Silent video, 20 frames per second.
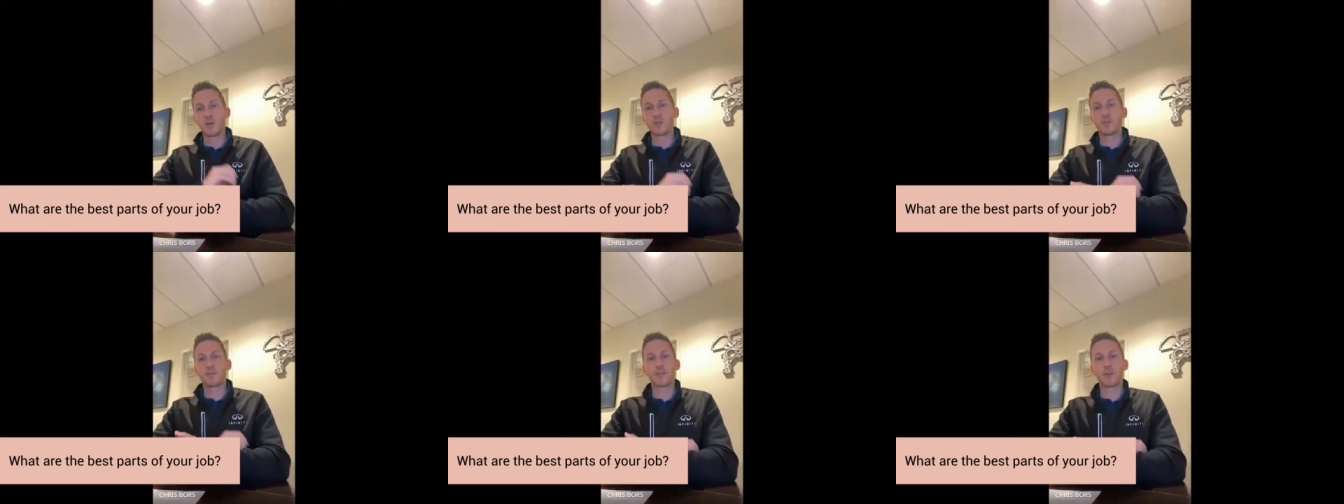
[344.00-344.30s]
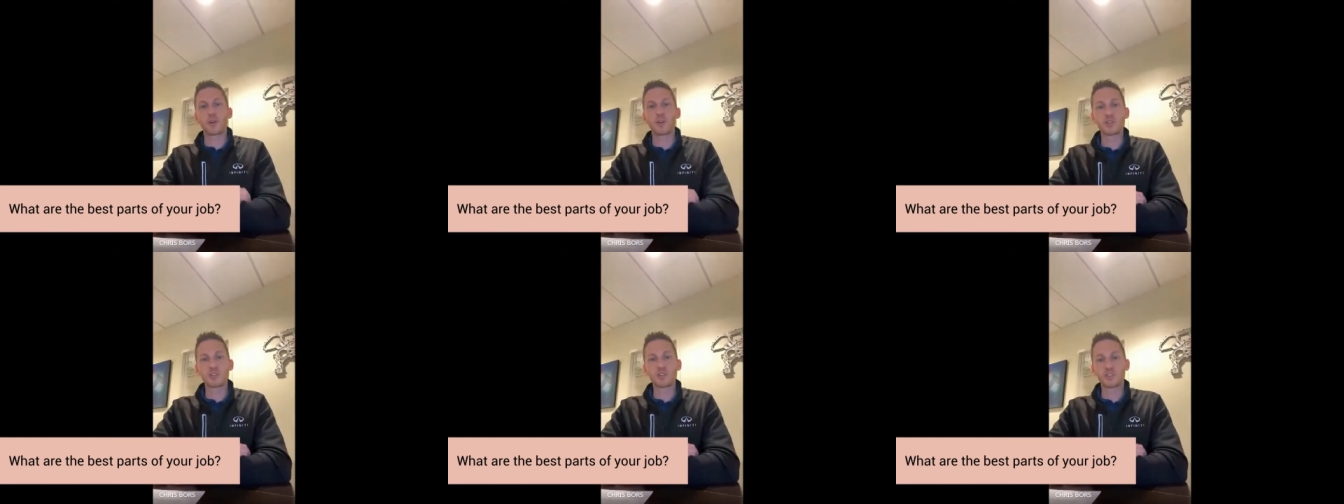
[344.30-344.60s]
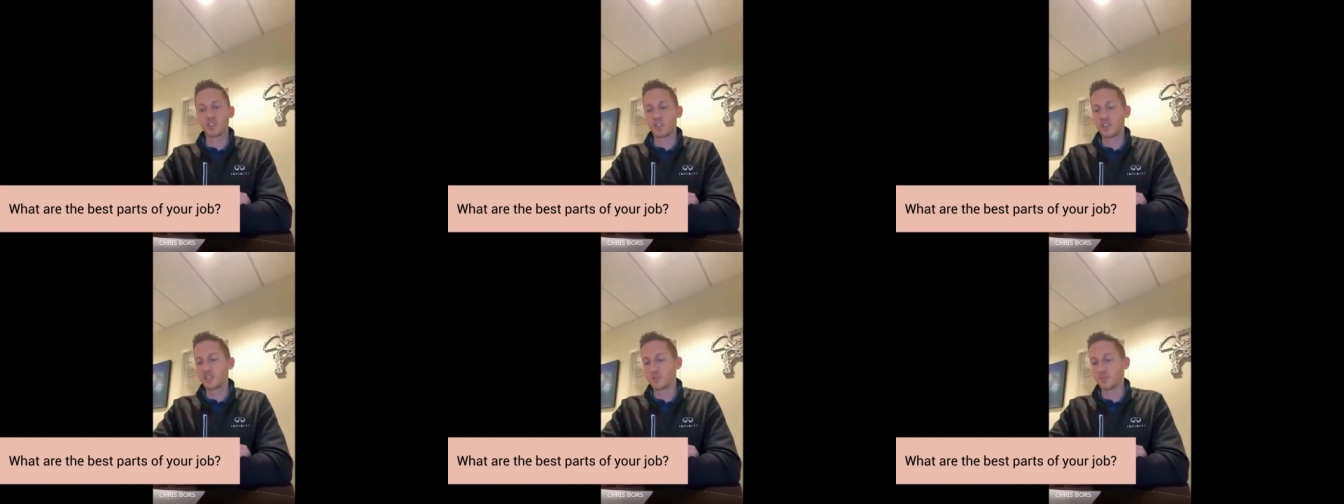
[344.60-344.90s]
first
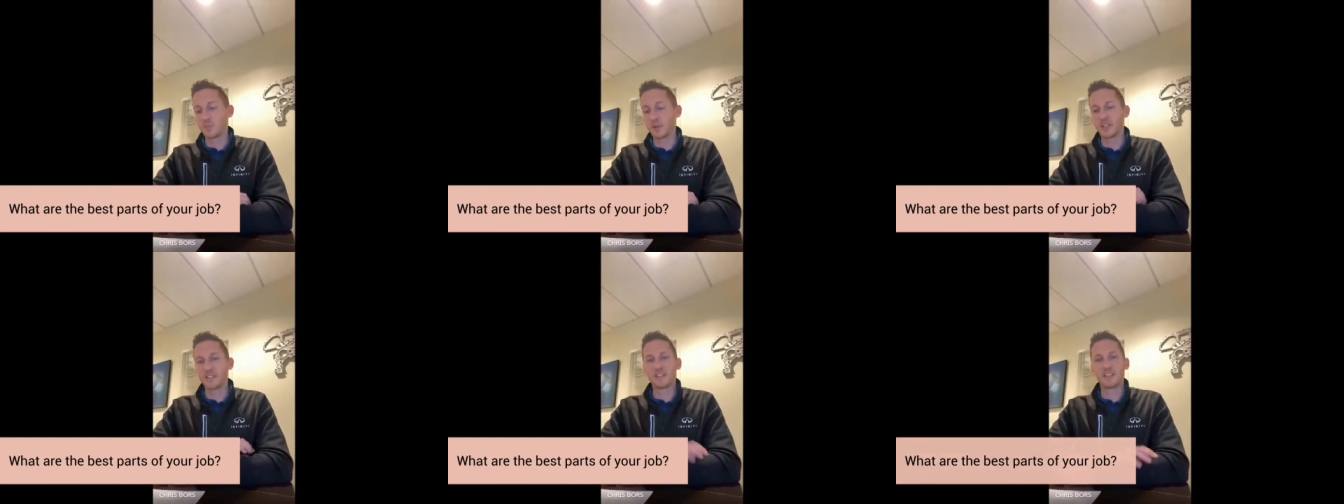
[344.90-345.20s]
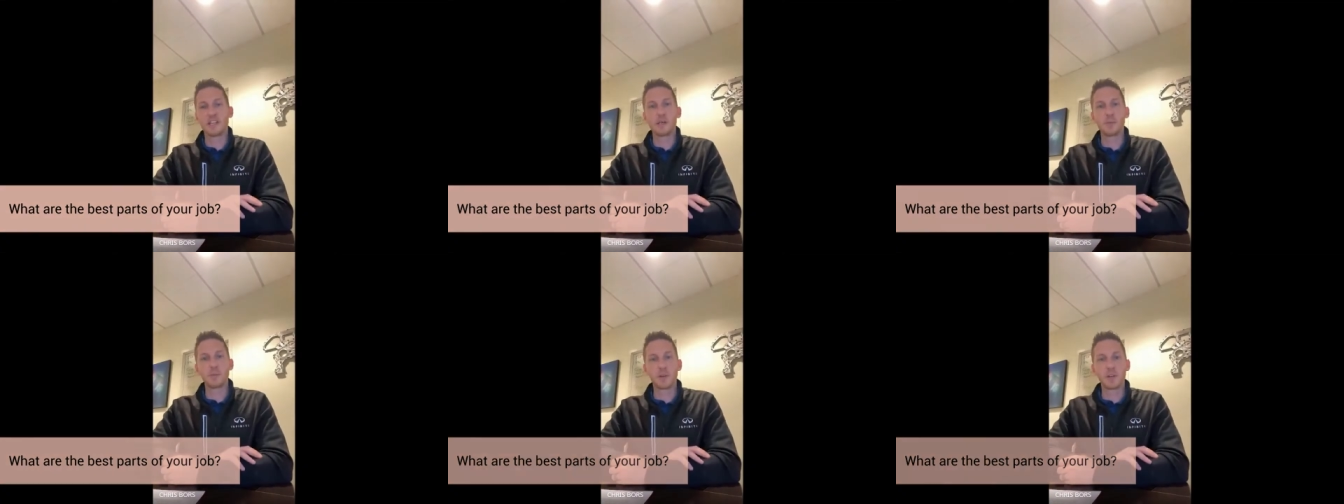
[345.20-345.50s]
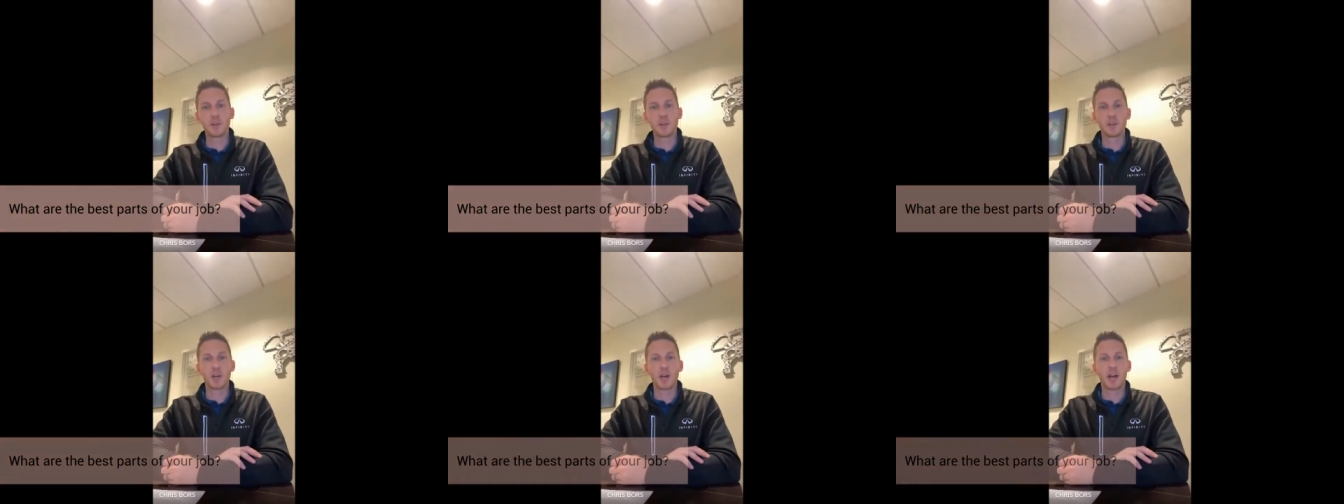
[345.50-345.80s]
is my team.
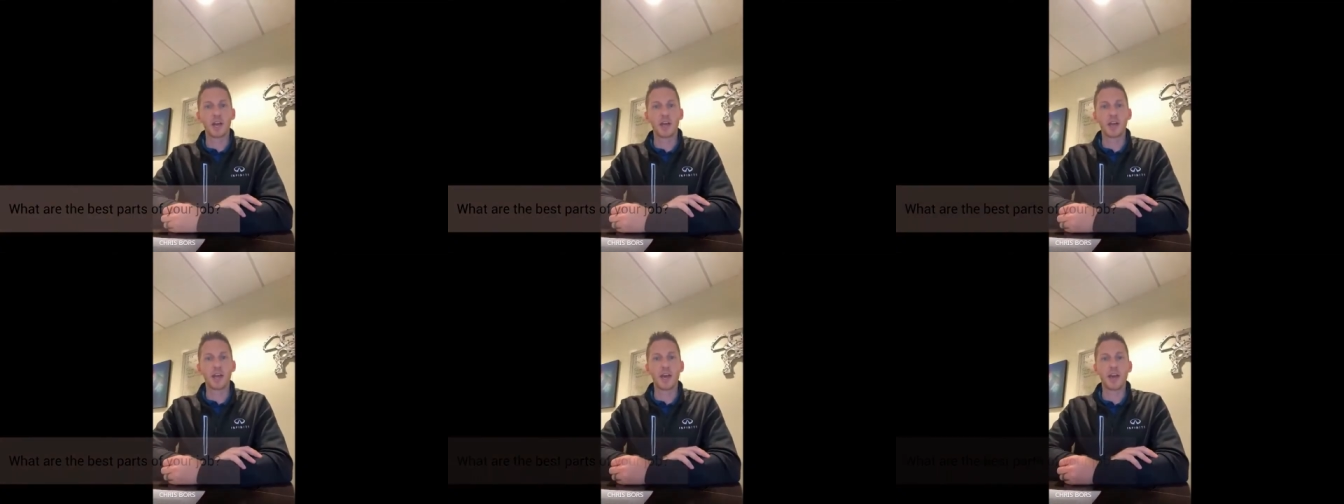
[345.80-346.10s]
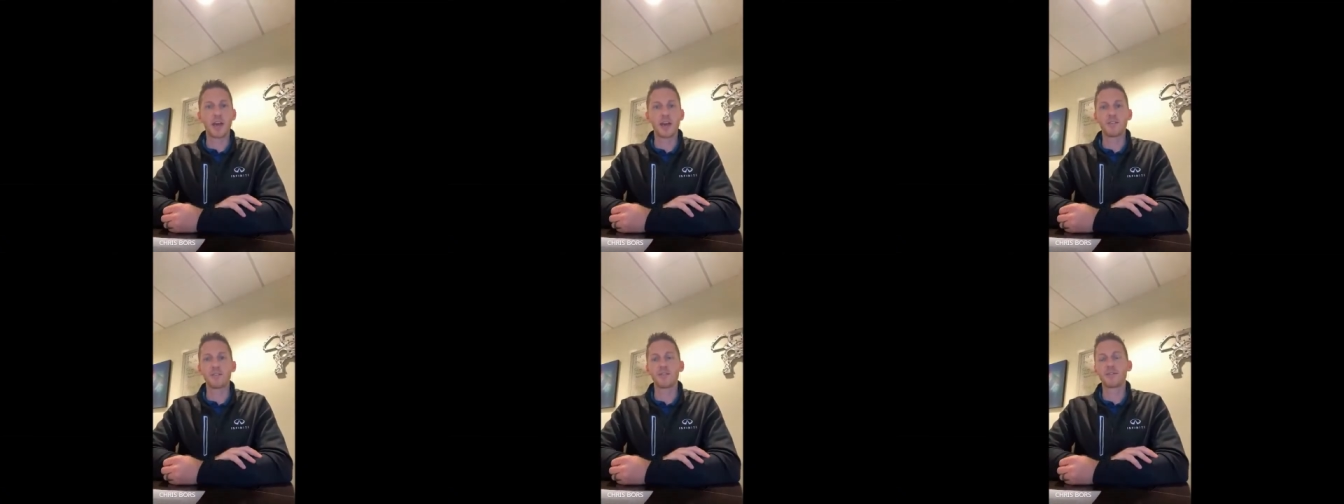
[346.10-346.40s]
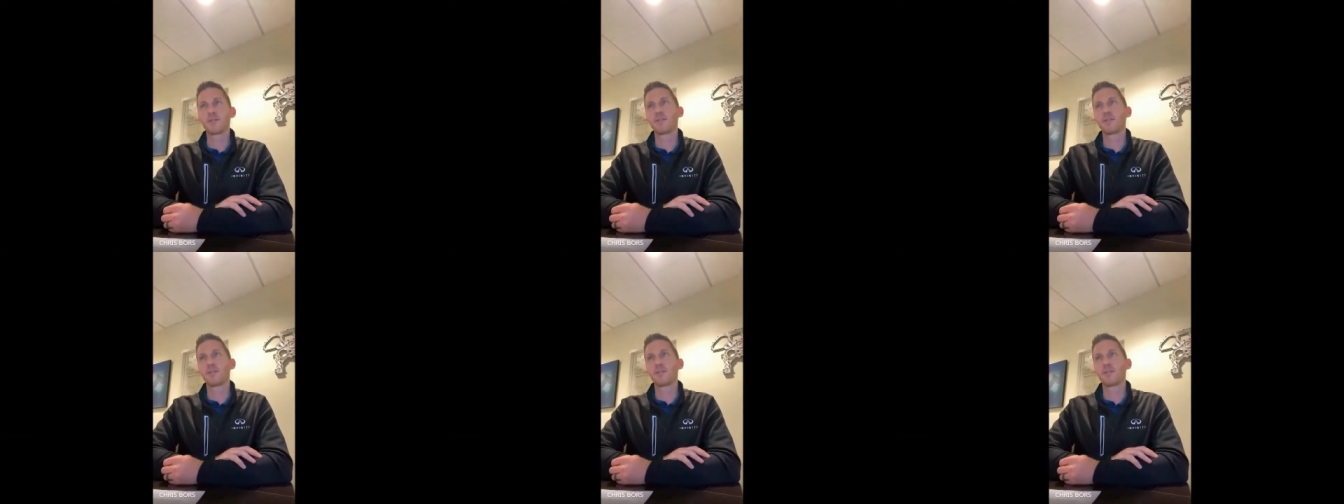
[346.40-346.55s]
I have